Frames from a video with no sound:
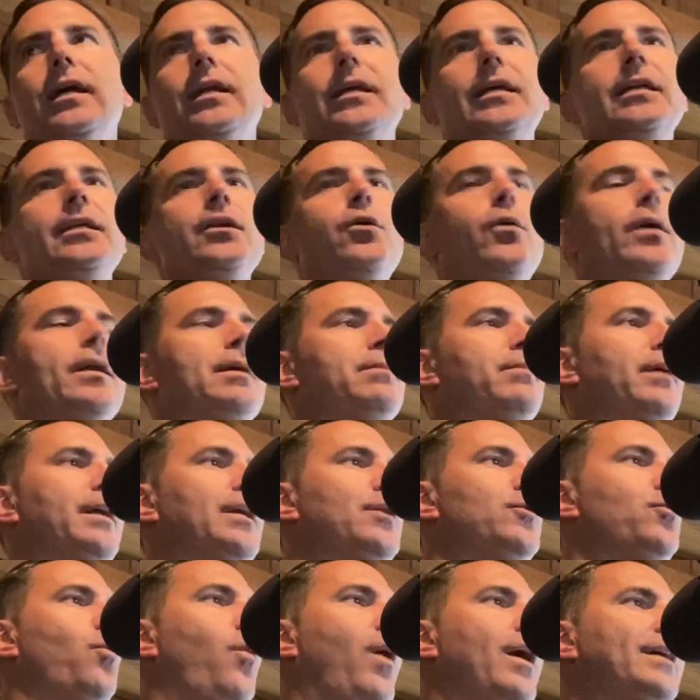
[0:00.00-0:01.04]
I didn't know
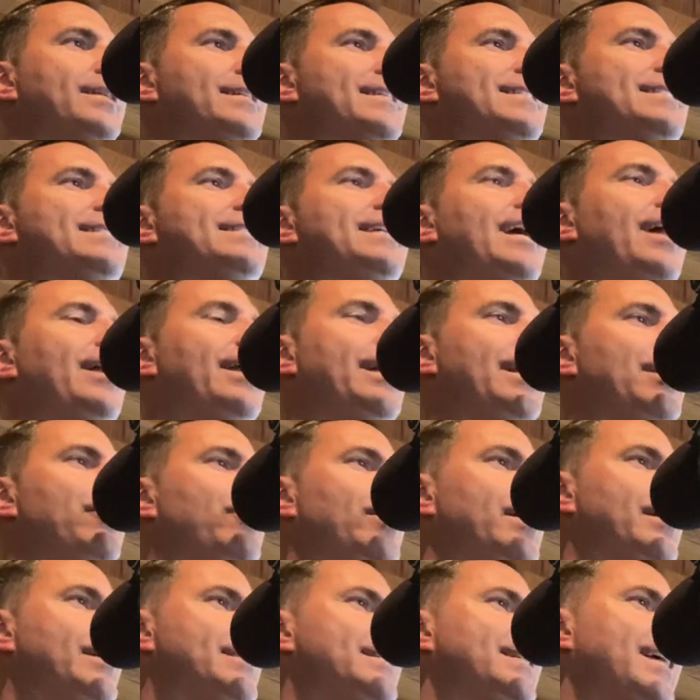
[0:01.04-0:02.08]
anybody who wanted to sell any
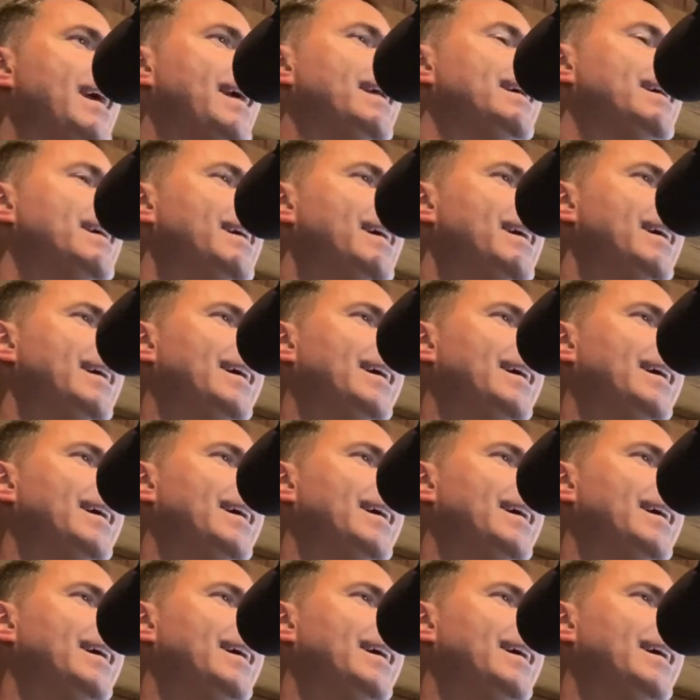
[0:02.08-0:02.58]
real estate.